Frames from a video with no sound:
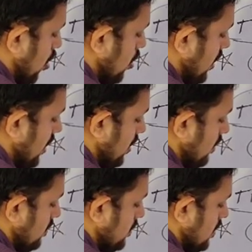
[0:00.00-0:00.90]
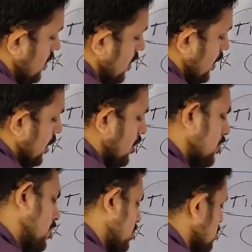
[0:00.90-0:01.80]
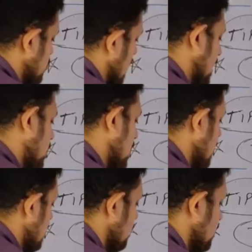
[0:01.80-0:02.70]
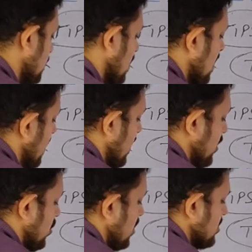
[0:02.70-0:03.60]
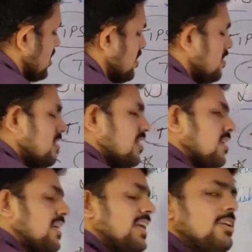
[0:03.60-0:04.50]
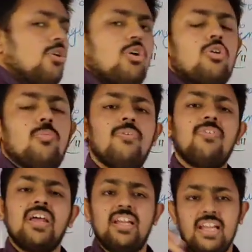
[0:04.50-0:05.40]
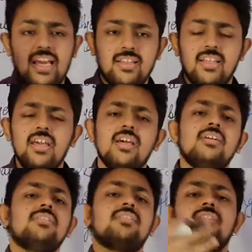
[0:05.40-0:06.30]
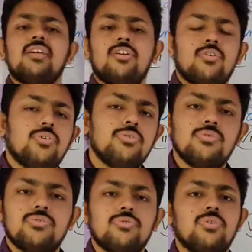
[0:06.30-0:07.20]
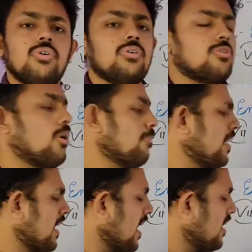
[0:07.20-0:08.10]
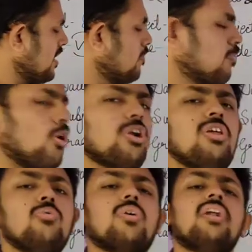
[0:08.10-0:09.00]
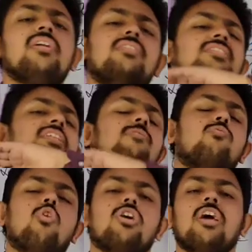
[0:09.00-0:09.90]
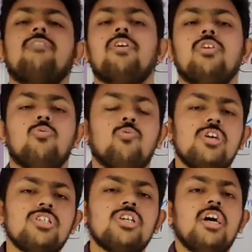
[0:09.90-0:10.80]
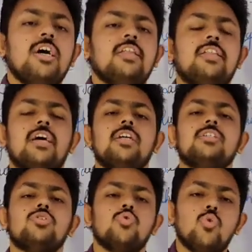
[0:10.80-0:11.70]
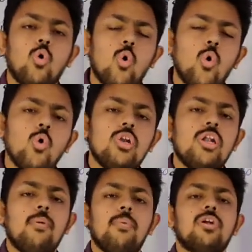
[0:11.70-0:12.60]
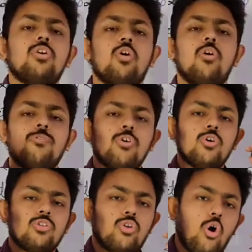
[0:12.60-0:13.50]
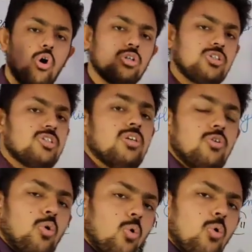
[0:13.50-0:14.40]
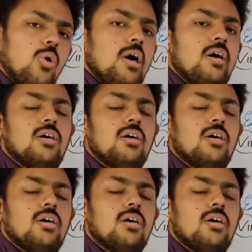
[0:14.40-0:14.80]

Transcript: body. Introduce very well. Introduction need not to be very lengthy. Just introduce to your topic, and in body you can say whatever you wish. There is no limit of your thoughts. No,